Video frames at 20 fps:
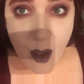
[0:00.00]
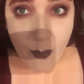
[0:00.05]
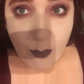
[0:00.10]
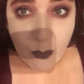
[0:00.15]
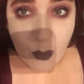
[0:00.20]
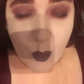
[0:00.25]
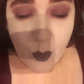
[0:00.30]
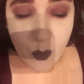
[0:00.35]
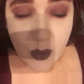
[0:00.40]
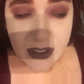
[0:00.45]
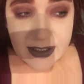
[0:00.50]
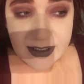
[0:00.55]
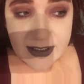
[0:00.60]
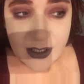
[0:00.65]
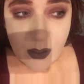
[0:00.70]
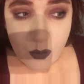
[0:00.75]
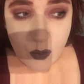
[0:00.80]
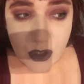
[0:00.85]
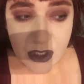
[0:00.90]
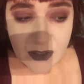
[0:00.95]
But when
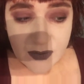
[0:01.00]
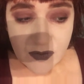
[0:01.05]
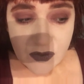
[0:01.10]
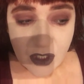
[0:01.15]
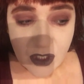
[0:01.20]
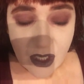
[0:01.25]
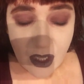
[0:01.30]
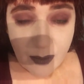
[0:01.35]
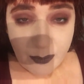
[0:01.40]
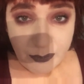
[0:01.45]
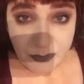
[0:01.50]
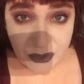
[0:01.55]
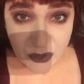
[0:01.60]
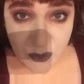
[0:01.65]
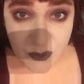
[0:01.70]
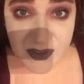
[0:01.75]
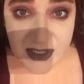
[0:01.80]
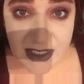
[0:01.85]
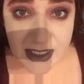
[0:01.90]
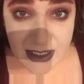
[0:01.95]
someone is
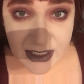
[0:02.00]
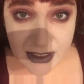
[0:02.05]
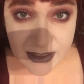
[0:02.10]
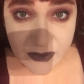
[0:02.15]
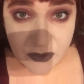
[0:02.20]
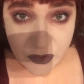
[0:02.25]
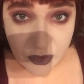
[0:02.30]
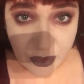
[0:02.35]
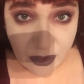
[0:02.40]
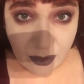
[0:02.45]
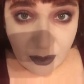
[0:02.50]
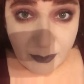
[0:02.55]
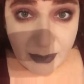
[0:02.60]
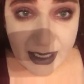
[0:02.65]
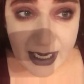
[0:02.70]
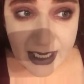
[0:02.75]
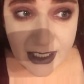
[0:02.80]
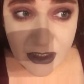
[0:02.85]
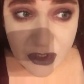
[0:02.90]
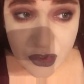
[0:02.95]
abusing this term,
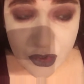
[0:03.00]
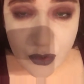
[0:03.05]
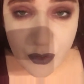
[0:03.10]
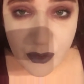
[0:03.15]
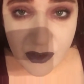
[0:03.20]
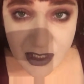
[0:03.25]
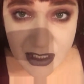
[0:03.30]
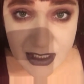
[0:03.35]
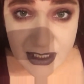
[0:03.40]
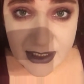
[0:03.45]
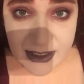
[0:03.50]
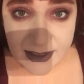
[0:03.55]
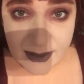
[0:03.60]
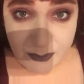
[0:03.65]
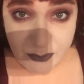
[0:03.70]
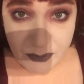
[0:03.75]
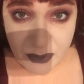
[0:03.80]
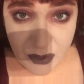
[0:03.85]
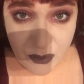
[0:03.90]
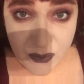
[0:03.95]
and I do think it's
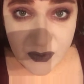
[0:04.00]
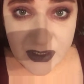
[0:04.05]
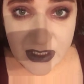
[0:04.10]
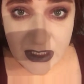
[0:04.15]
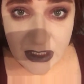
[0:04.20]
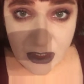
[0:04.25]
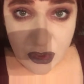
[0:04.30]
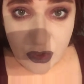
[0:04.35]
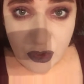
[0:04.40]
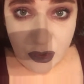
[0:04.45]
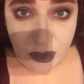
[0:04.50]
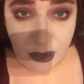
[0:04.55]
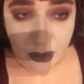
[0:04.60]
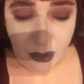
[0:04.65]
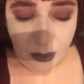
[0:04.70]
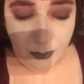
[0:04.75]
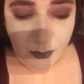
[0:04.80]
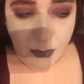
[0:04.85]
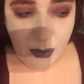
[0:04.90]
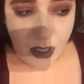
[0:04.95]
abusing the
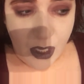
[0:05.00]
term,